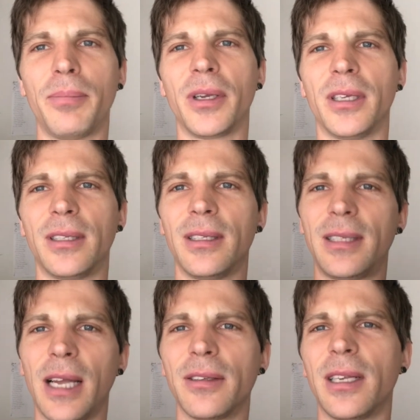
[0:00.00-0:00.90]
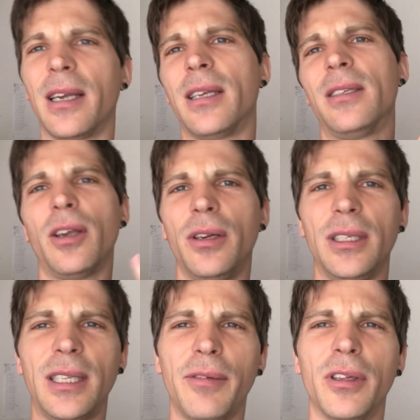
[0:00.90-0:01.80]
Because it sounds like it's only
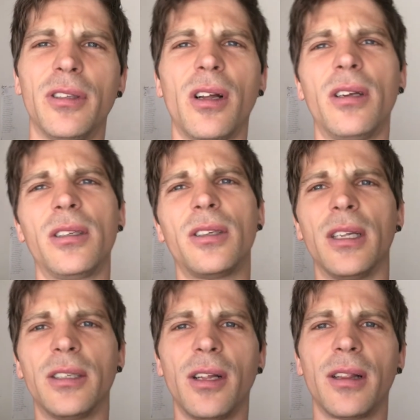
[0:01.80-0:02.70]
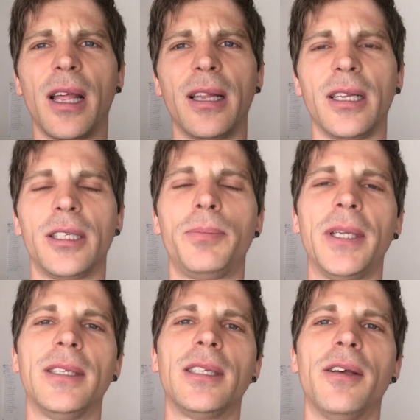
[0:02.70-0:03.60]
$7, so it's not that
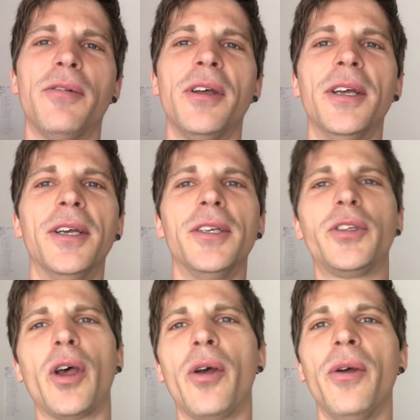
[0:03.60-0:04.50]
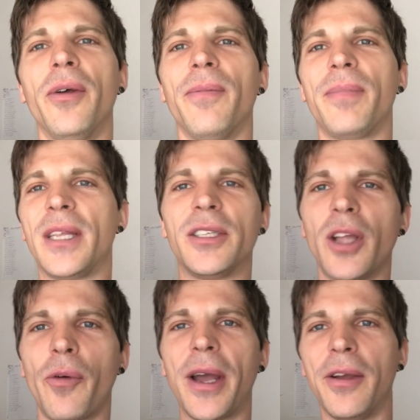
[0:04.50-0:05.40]
expensive. So there's
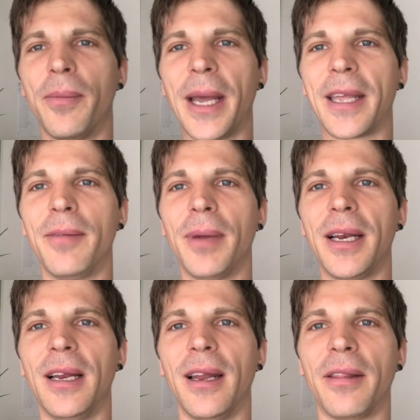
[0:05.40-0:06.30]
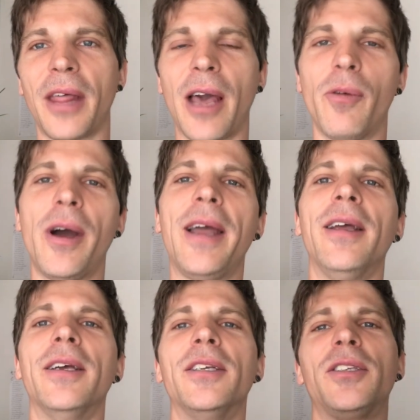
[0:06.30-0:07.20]
no way you're making money that way.
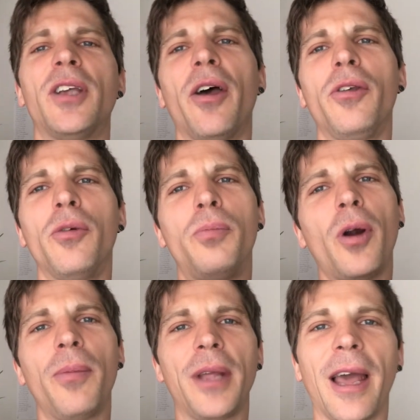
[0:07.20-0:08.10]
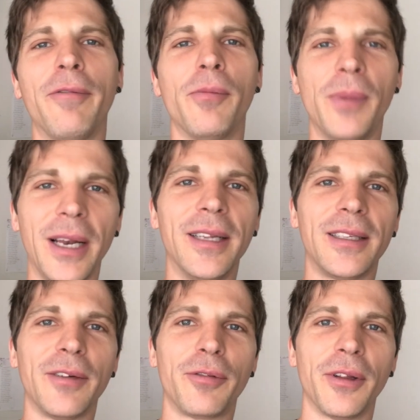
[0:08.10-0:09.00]
So you probably have a million
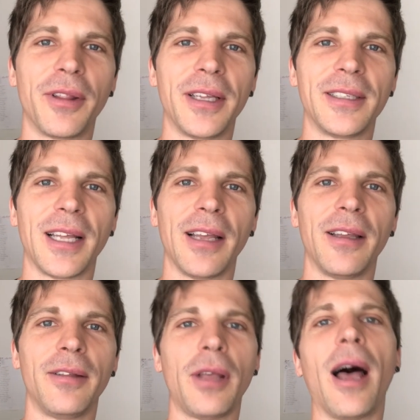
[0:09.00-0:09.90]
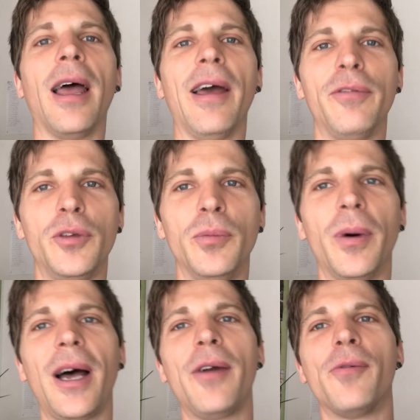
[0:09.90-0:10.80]
different things that I have to
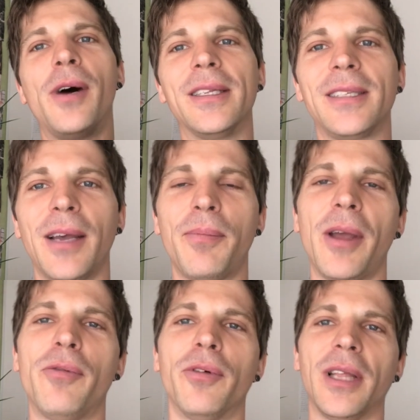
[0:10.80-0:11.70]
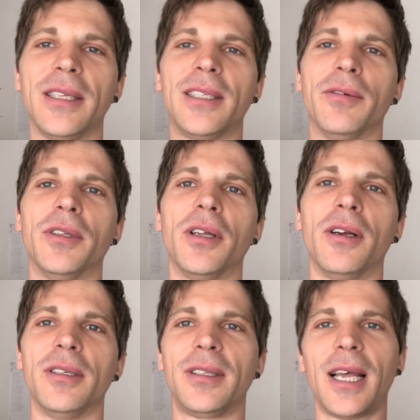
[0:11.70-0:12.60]
buy once I pay for that $7.